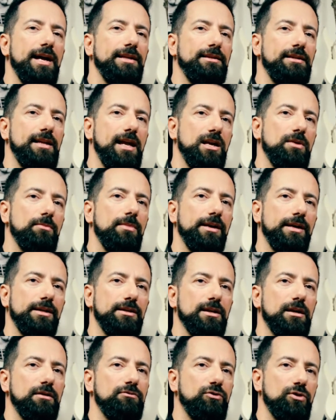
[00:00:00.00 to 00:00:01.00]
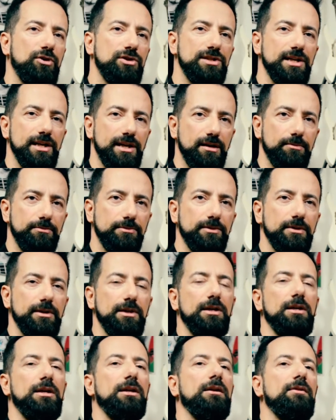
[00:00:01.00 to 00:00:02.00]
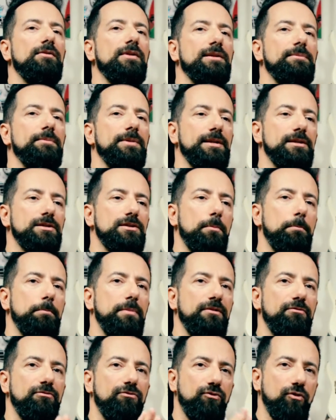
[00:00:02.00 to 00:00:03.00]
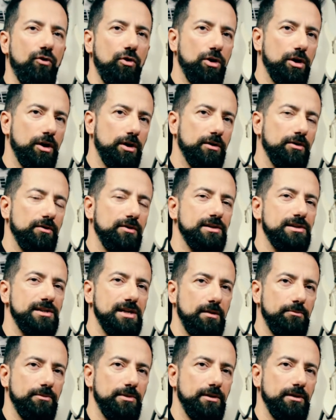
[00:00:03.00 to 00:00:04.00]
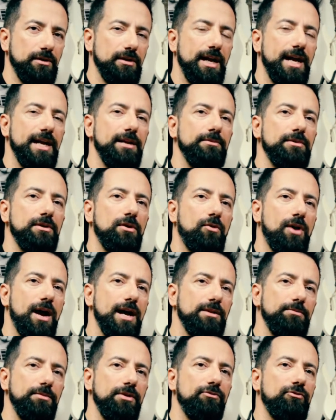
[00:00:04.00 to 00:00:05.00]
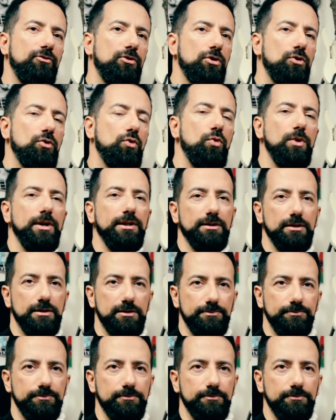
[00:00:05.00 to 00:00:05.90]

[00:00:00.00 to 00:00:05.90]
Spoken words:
take my guitar for a setup. That means before the summer and right before winter.